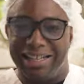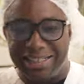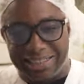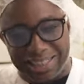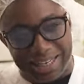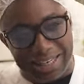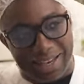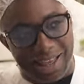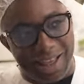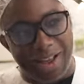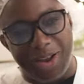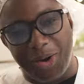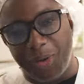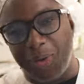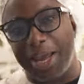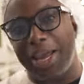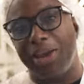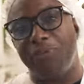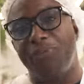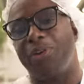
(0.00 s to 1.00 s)
there's a long
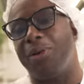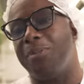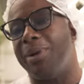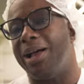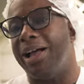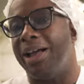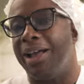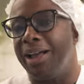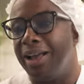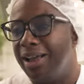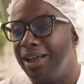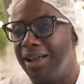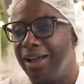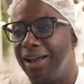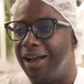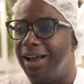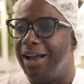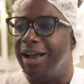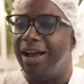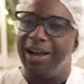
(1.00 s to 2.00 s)
way from a,
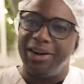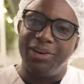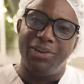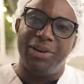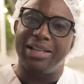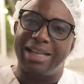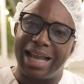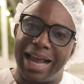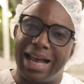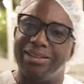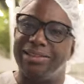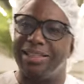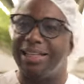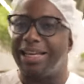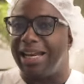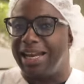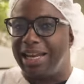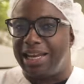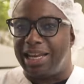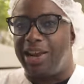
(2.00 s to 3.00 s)
a hundred thousand
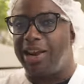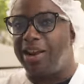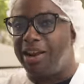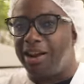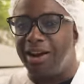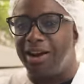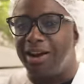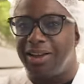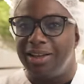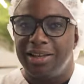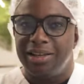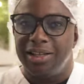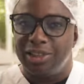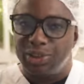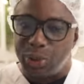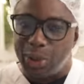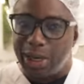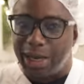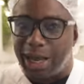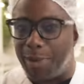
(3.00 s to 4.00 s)
in a year
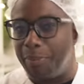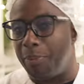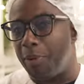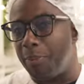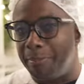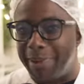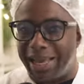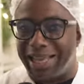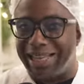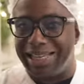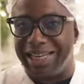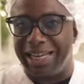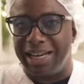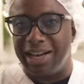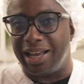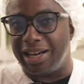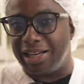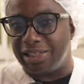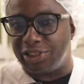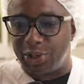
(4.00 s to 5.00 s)
to a couple billion
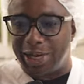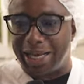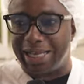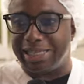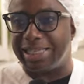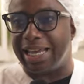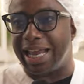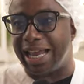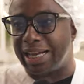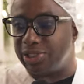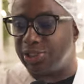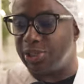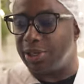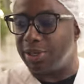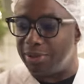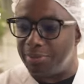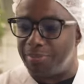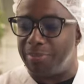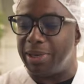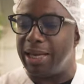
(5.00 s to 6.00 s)
on a
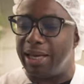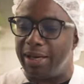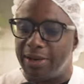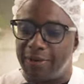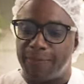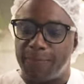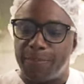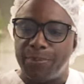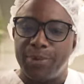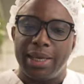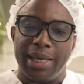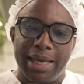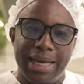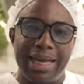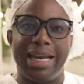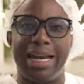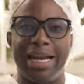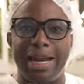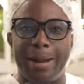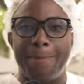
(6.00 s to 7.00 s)
transaction. But he
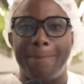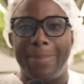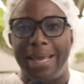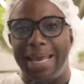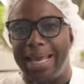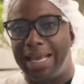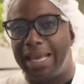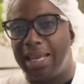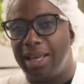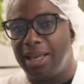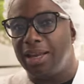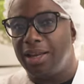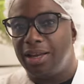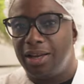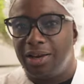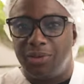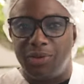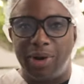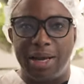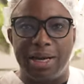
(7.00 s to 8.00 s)
did it big
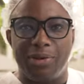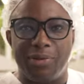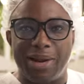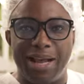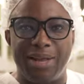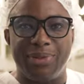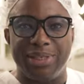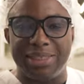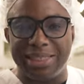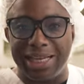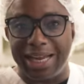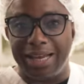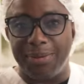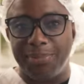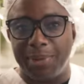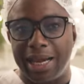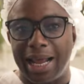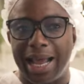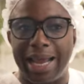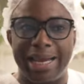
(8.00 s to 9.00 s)
right around the time
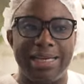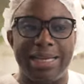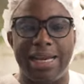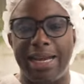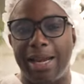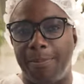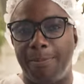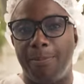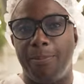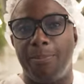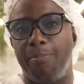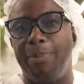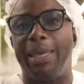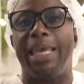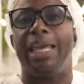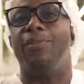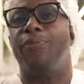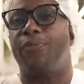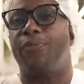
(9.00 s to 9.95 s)
that I did it big